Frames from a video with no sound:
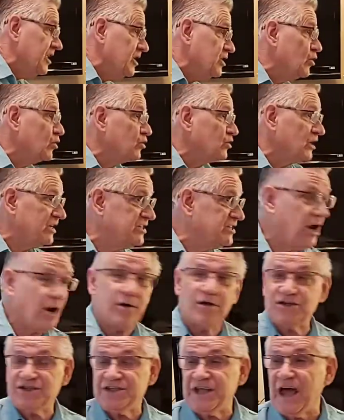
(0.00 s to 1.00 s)
usually tear
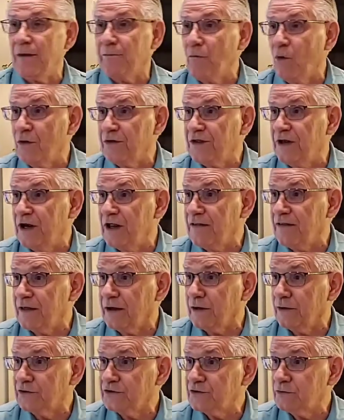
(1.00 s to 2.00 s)
us down more than anything
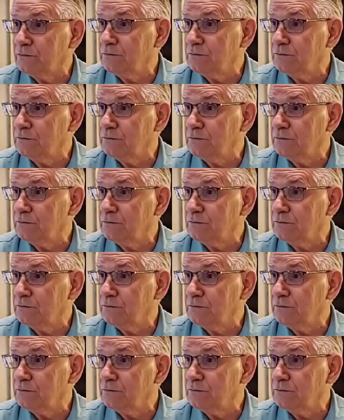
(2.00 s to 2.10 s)
else.